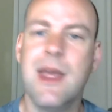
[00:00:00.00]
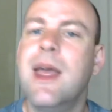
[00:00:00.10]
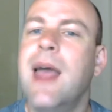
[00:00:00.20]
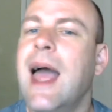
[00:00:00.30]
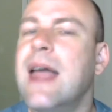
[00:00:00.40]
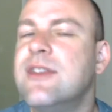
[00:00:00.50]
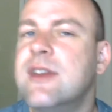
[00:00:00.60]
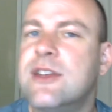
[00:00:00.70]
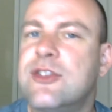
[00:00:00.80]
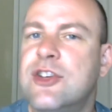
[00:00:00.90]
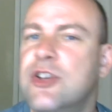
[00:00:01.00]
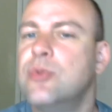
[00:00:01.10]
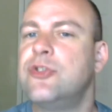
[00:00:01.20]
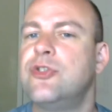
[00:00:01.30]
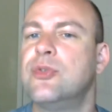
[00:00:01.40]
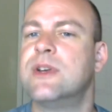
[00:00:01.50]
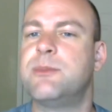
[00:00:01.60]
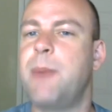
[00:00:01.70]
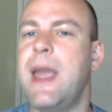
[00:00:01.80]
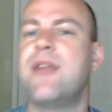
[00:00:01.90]
As an excuse to
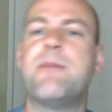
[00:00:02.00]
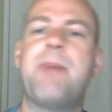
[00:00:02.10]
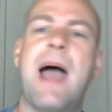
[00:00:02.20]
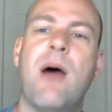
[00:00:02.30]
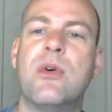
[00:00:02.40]
expand the power